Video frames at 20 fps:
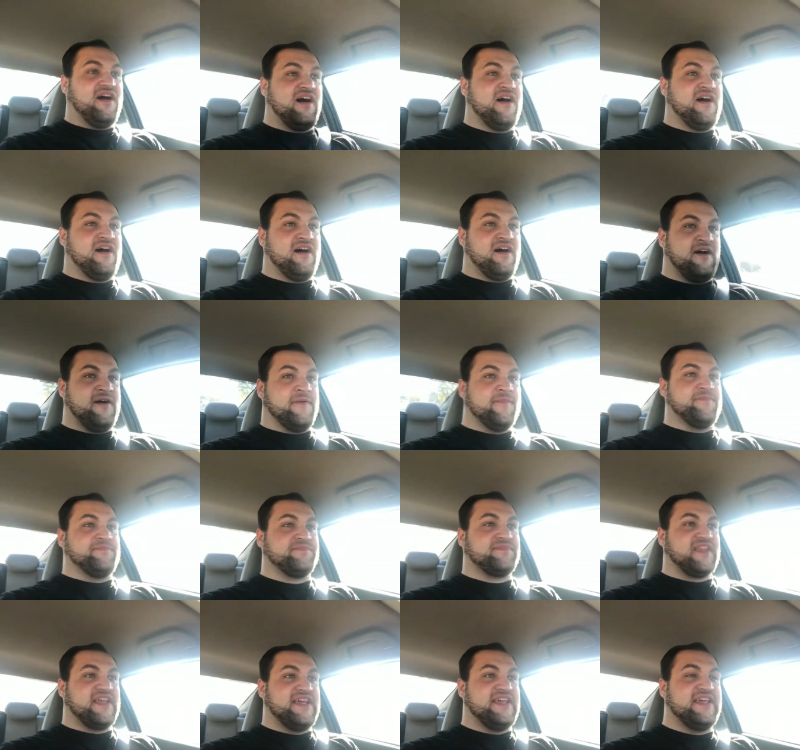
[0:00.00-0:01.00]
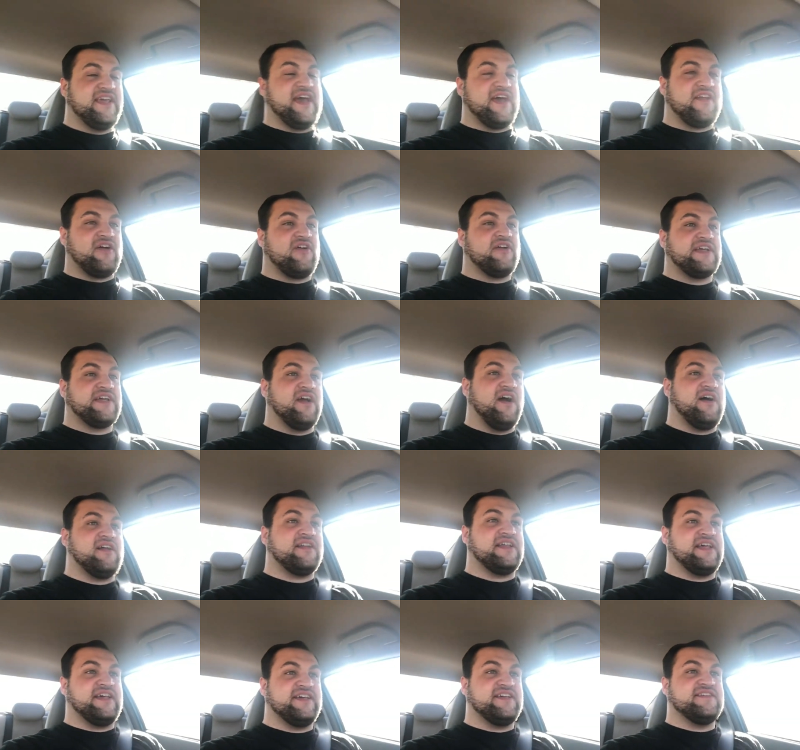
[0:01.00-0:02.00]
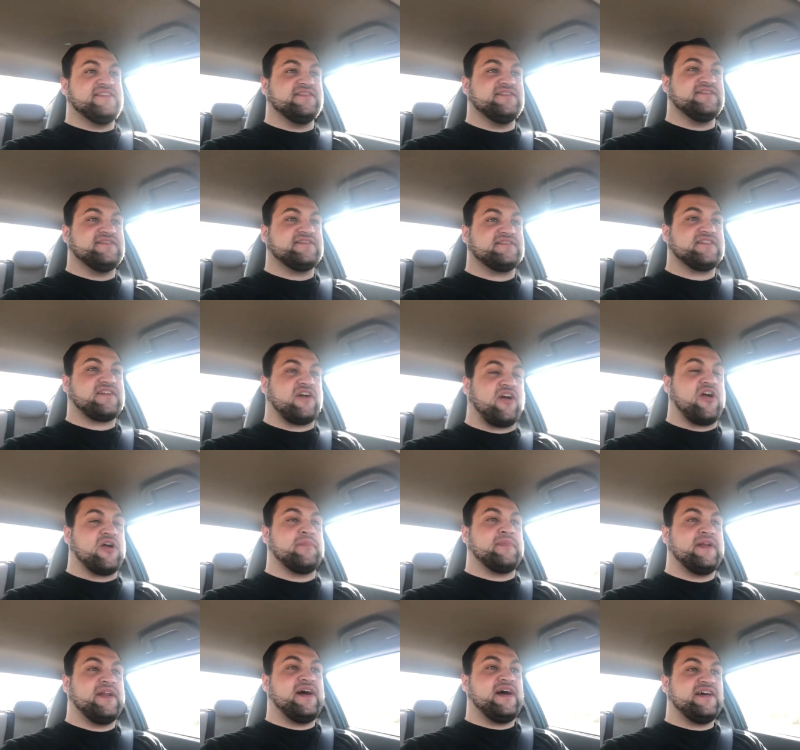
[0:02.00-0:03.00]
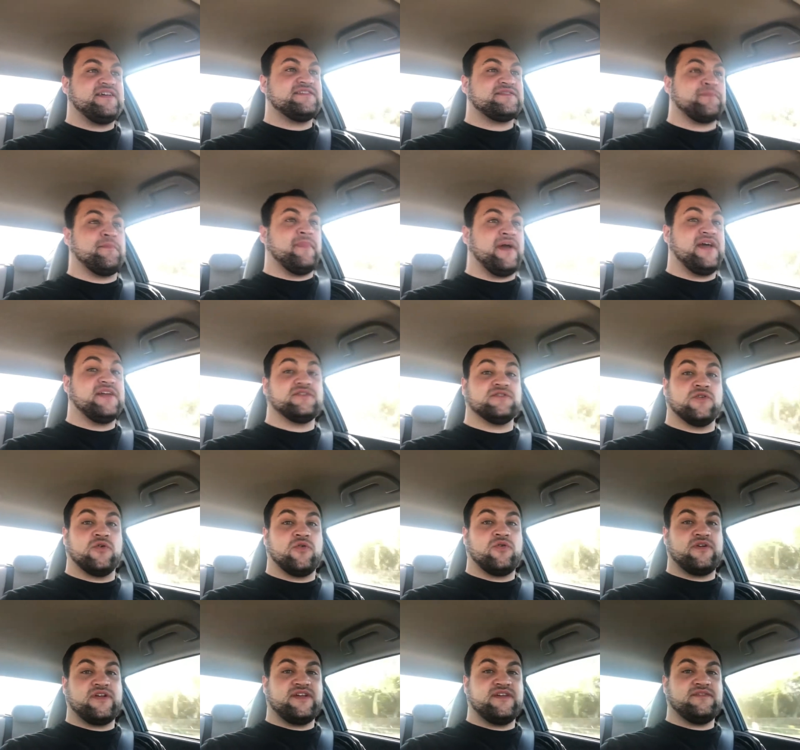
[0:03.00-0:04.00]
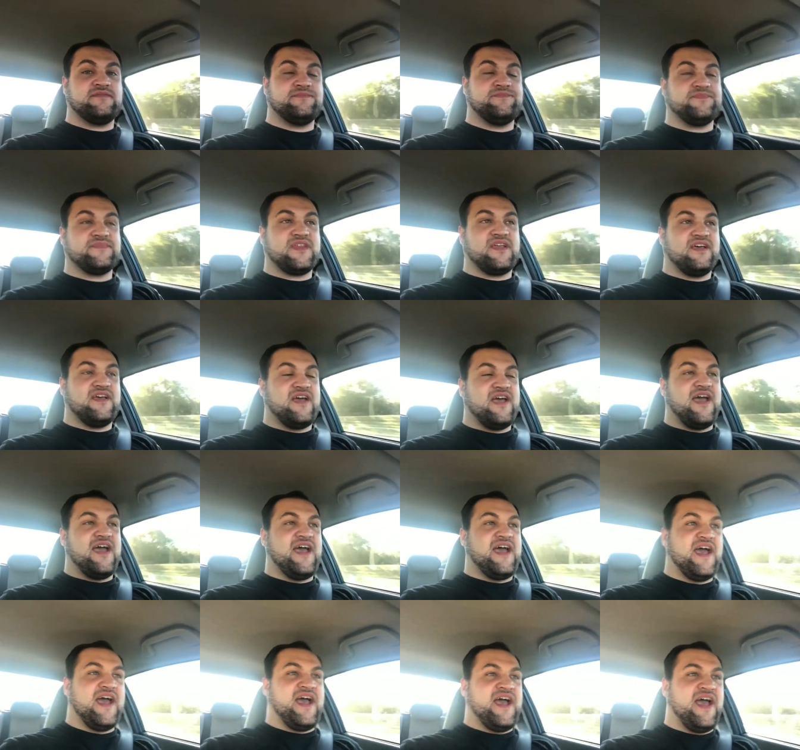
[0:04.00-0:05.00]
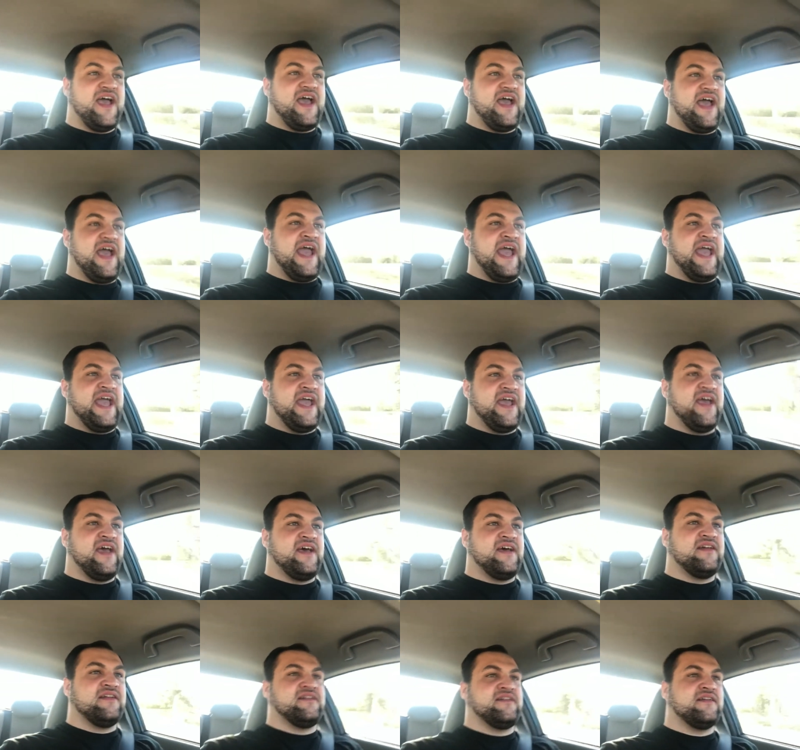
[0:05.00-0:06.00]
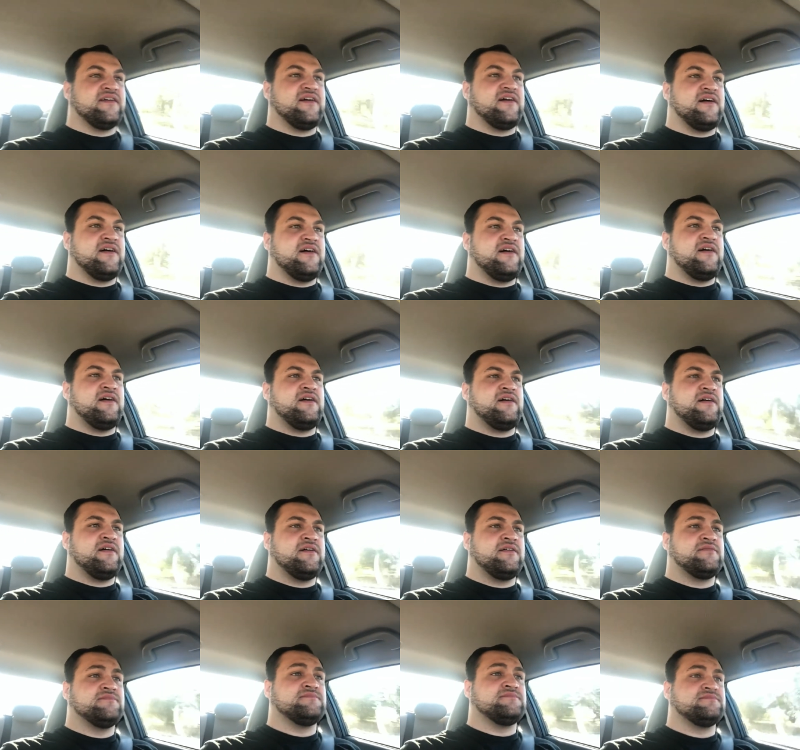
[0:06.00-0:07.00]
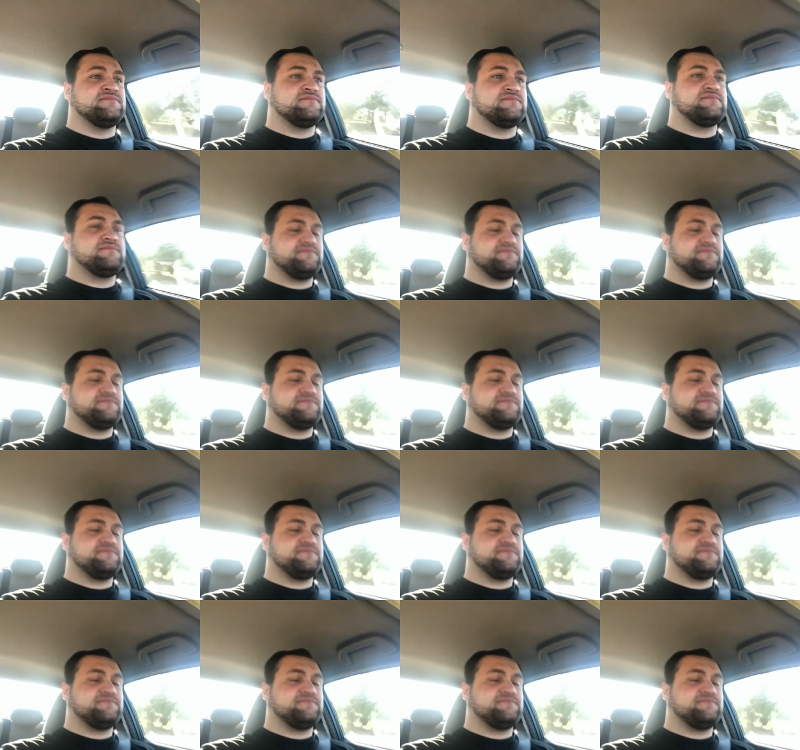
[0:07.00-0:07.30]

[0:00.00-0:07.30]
Um, he had already gotten his carbonized Mandalorian, and um,